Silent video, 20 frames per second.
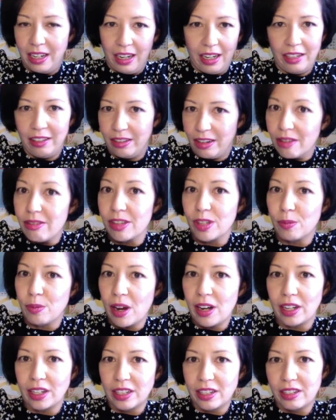I don't know, this
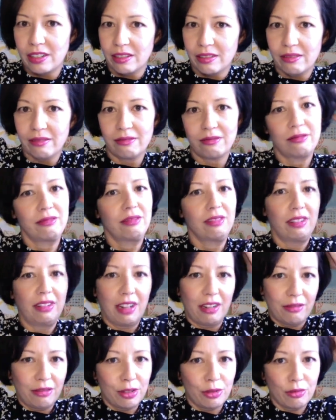product,
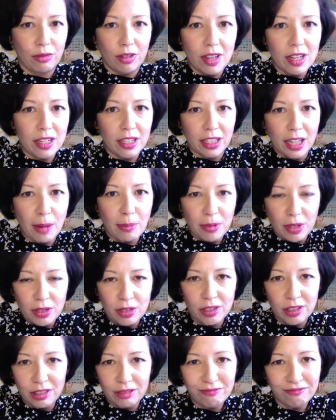I was really
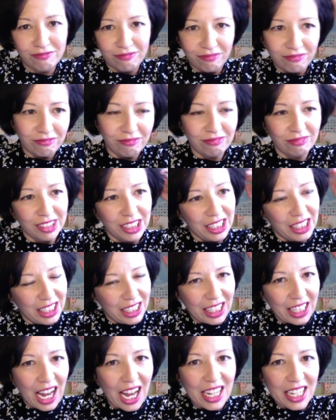skeptical.
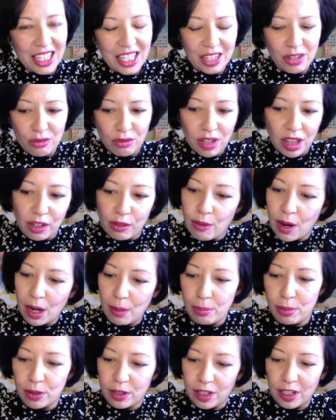I kind of didn't really want to
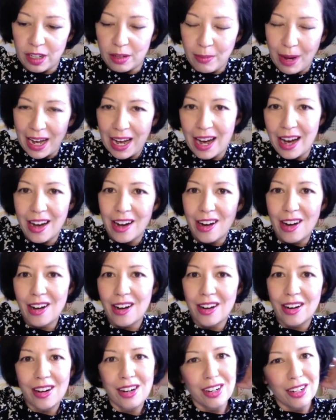put it in my
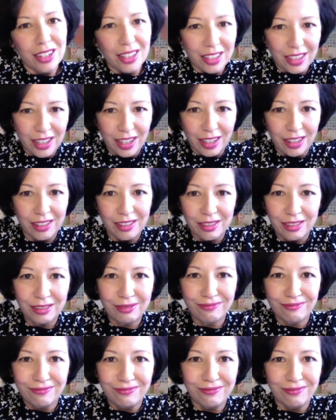hair, you know,
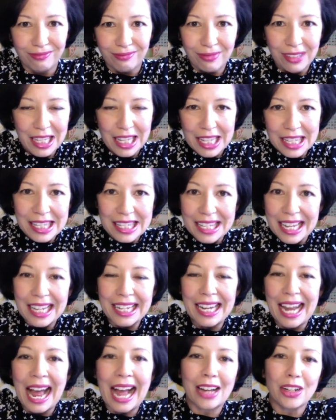it's
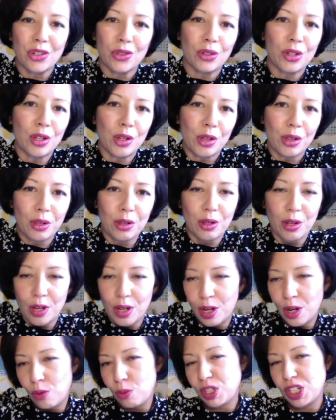not natural,
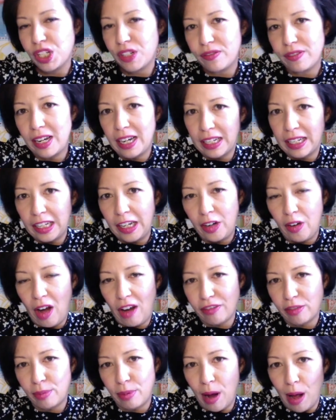which is fine. I don't
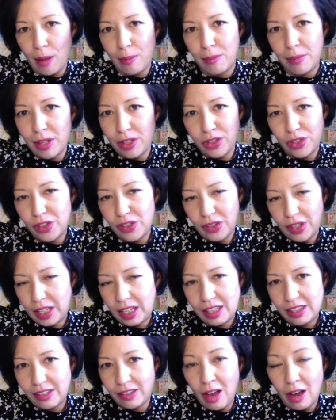have a problem. It's just like,
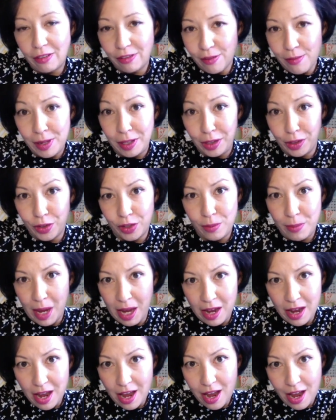it's not familiar to
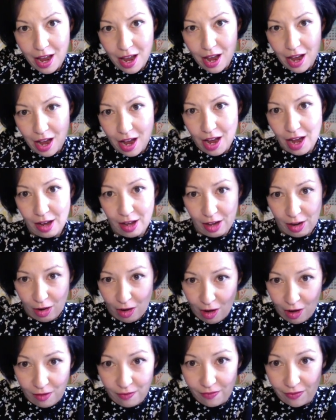me at
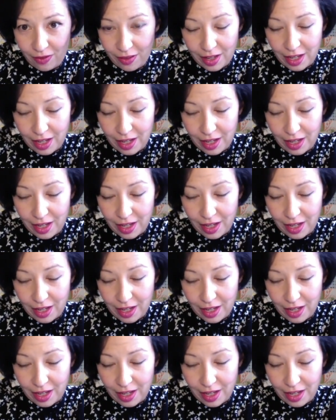all.